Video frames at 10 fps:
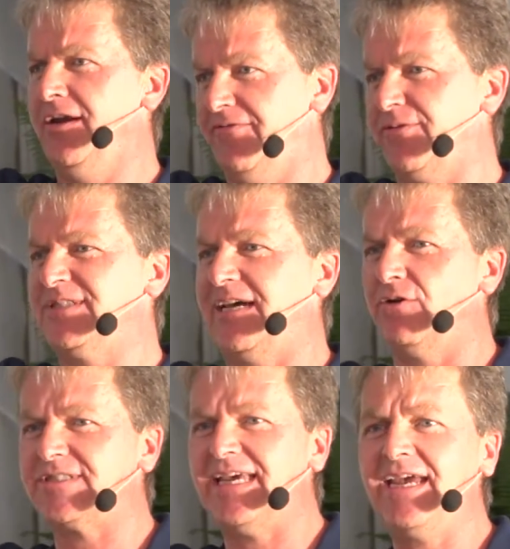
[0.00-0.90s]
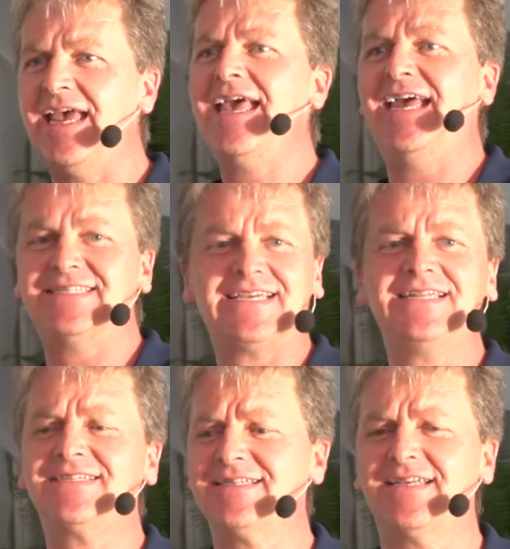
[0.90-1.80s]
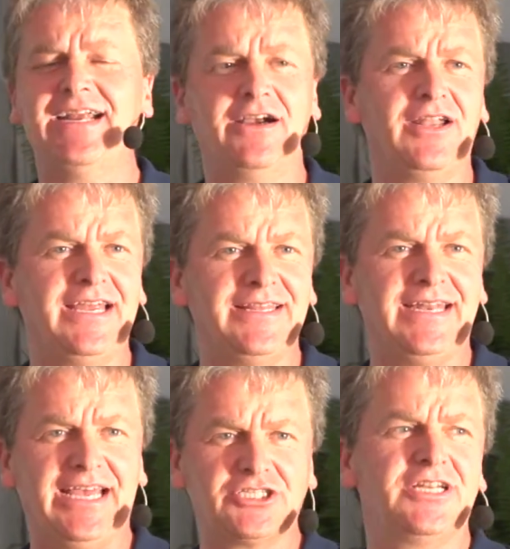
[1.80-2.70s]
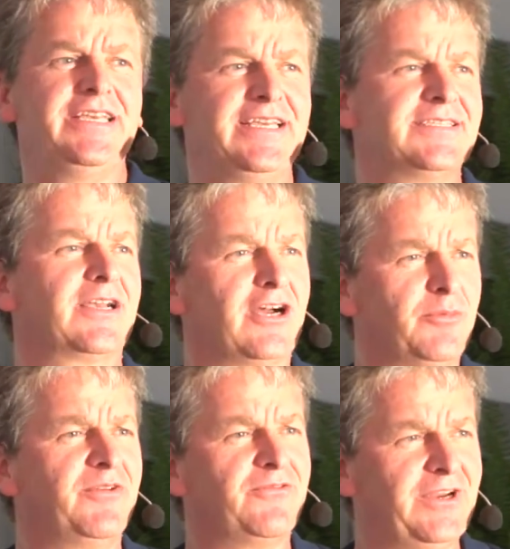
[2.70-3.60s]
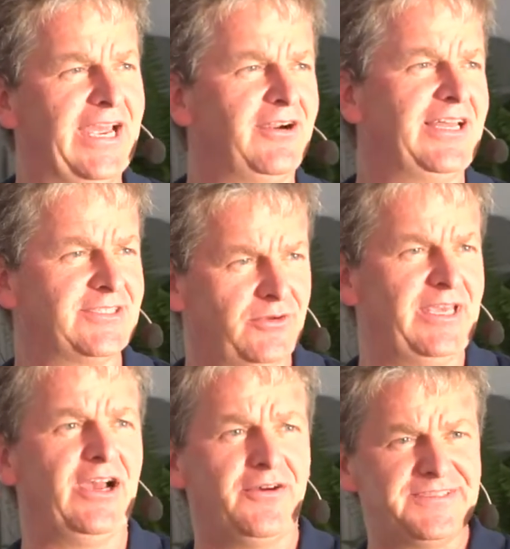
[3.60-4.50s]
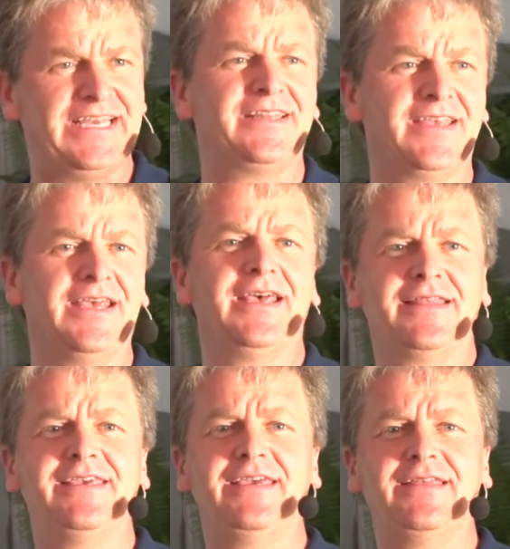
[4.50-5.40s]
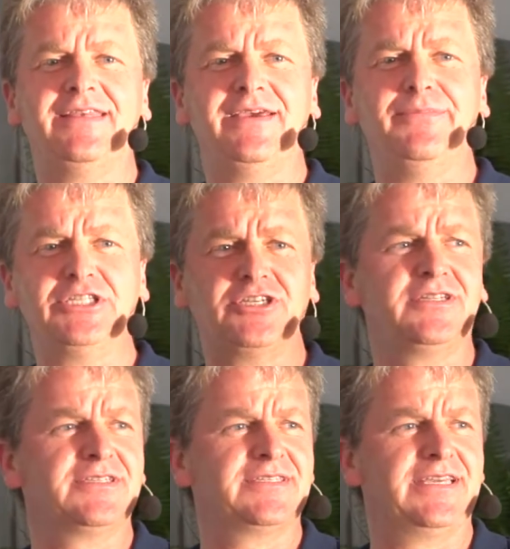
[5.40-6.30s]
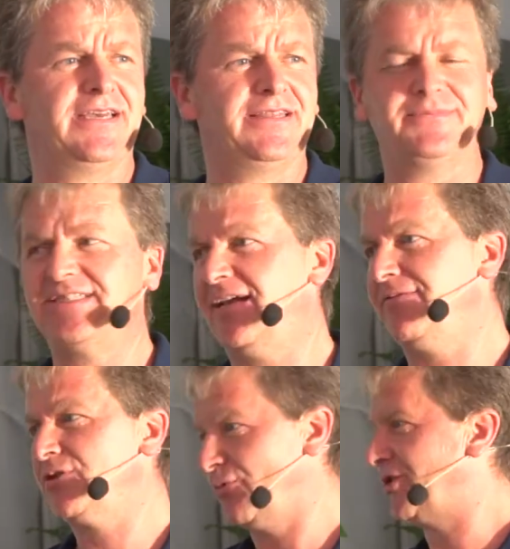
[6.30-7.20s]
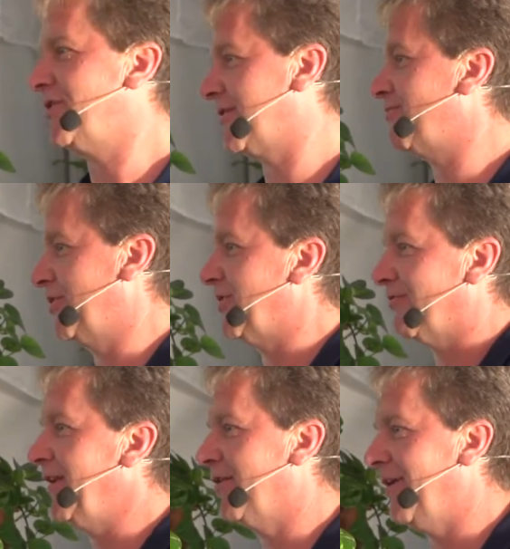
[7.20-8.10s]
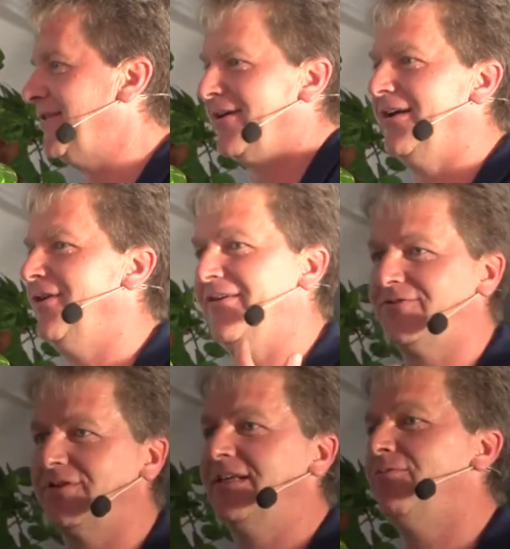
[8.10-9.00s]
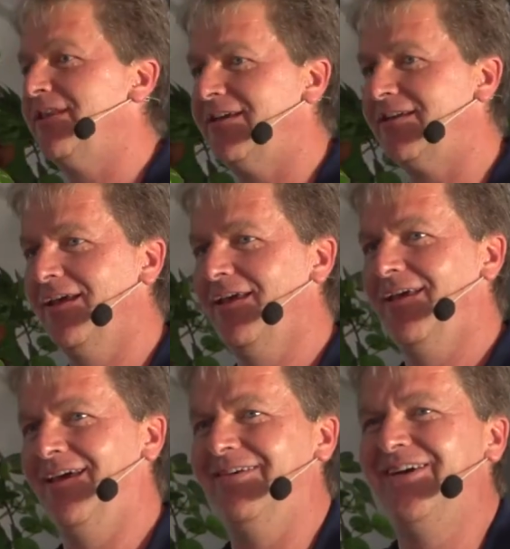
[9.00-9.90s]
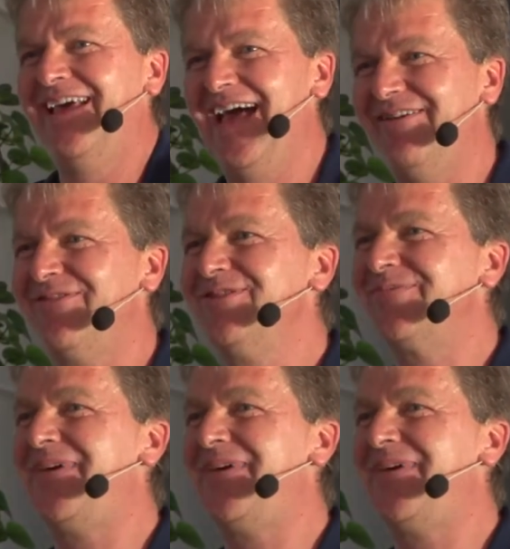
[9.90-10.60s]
from San Jose, and Sansa is an airline that actually is a carbon-free airline, so they offset the emissions themselves, which is really great. So I don't have to deal with it. I flew to